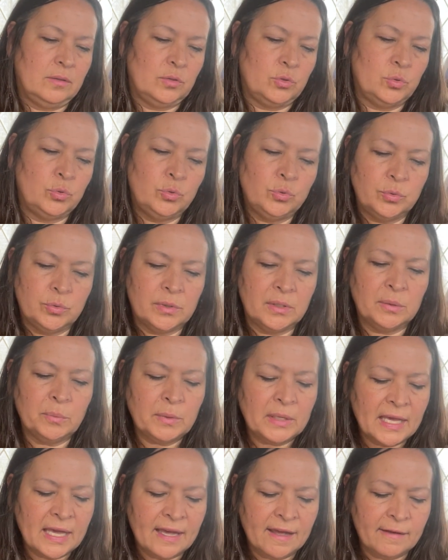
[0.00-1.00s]
Ooh, and
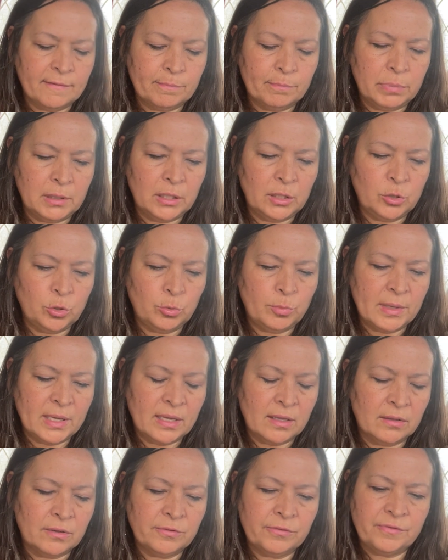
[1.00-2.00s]
we have
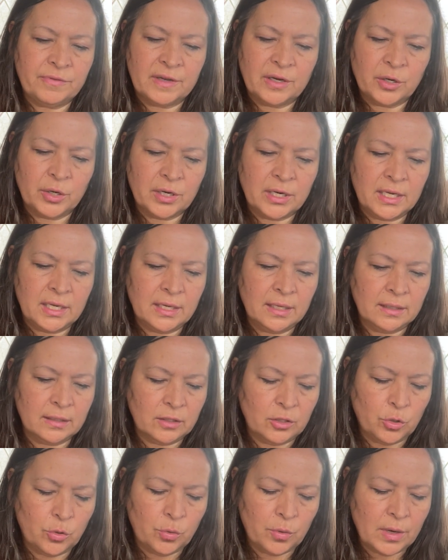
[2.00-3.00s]
Bluebell Fairy,
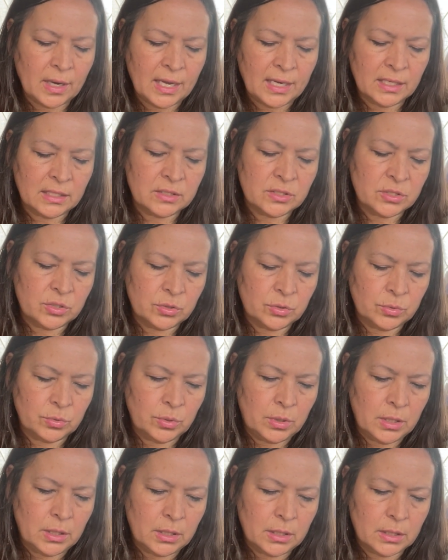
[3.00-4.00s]

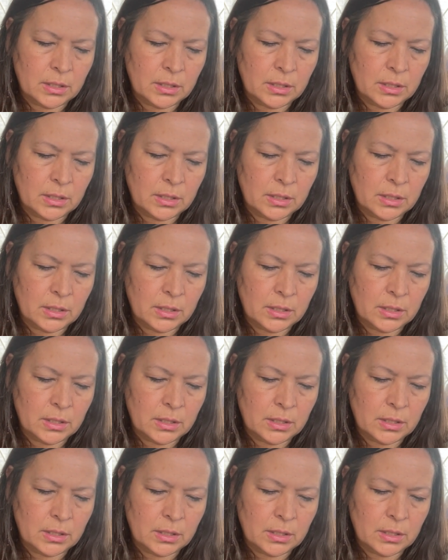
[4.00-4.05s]
Gratitude.